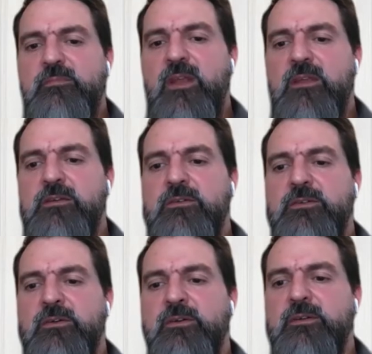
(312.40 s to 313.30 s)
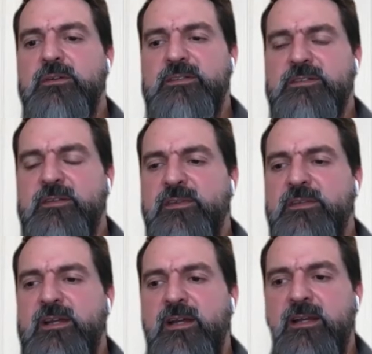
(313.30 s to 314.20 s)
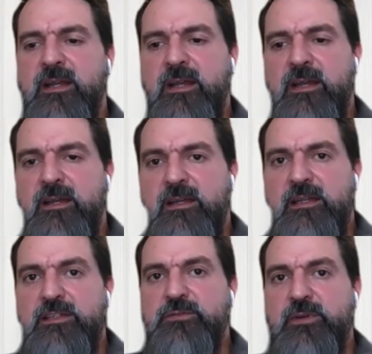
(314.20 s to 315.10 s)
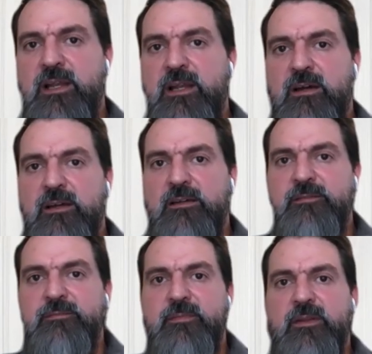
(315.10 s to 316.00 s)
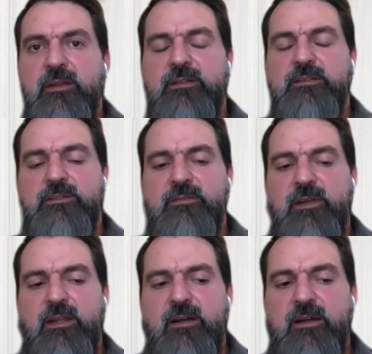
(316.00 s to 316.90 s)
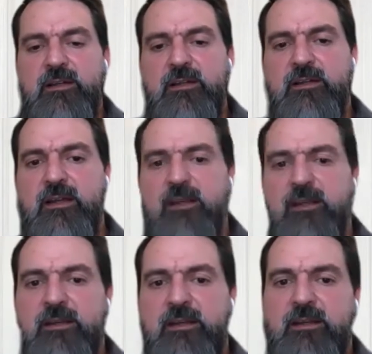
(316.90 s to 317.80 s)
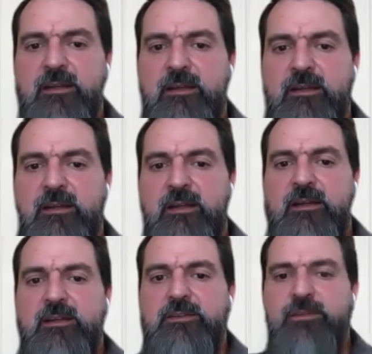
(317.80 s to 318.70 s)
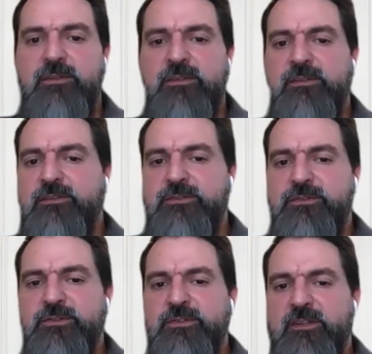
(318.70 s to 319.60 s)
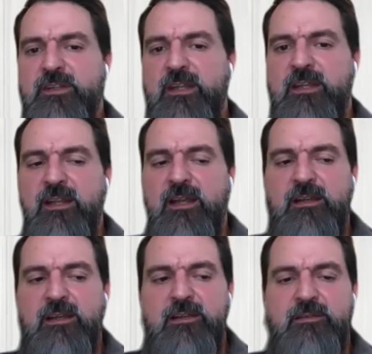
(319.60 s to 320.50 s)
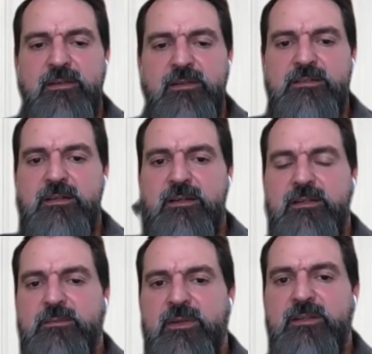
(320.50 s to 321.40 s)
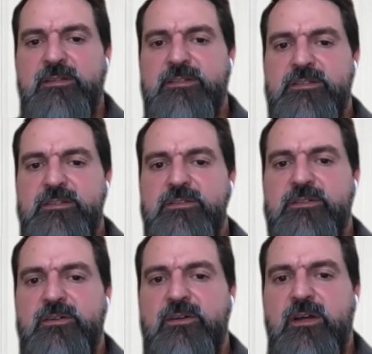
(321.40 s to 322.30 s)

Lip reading: you don't. This is something that is really hard. Is really hard, and you should not take it lightly. It's a big decision. So